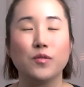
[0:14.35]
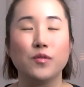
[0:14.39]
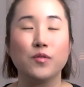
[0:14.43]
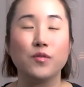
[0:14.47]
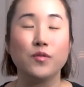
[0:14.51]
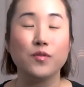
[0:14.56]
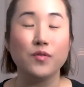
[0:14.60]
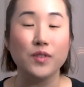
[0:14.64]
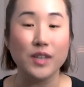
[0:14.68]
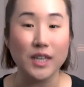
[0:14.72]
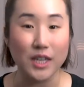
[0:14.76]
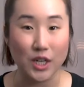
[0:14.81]

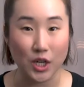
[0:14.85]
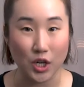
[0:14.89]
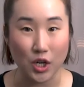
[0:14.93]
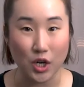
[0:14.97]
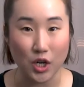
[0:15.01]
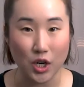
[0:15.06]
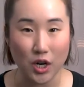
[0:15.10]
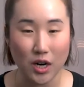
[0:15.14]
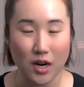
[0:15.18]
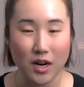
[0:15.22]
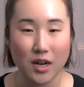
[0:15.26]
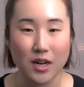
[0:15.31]
fear
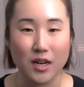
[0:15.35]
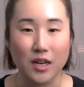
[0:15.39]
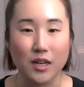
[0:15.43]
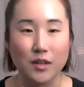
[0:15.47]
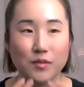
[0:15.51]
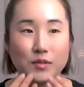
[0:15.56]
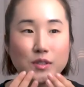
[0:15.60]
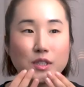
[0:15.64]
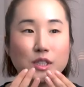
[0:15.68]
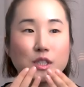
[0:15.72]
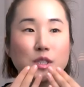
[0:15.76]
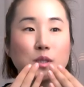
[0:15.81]
of
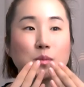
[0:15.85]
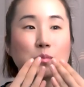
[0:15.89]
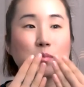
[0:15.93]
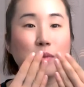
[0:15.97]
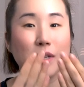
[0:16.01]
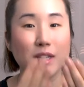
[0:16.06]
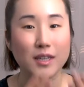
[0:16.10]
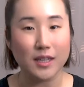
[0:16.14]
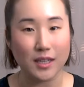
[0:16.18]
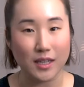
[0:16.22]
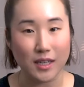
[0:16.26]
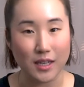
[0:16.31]

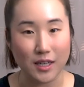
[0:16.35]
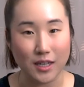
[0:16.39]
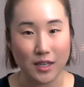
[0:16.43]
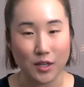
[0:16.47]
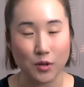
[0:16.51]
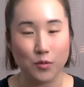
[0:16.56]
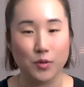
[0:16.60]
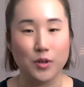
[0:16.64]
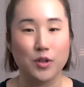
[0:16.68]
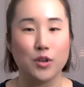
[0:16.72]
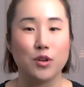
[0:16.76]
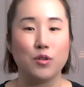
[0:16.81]
speaking
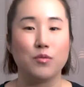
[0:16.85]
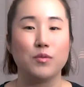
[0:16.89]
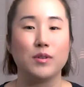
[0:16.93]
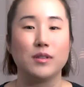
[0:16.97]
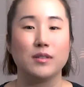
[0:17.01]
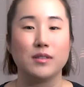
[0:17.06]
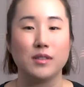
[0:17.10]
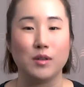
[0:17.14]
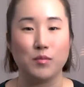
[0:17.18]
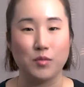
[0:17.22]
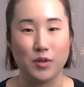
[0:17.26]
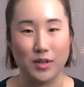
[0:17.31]
when you're with
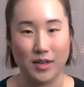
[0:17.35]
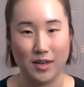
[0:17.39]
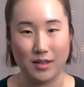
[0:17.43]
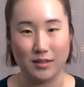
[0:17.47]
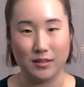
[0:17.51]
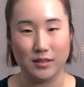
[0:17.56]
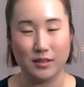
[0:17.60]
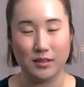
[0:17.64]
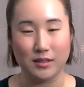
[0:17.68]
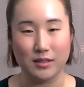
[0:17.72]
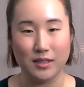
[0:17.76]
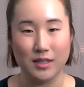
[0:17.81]
someone
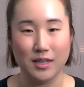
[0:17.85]
else.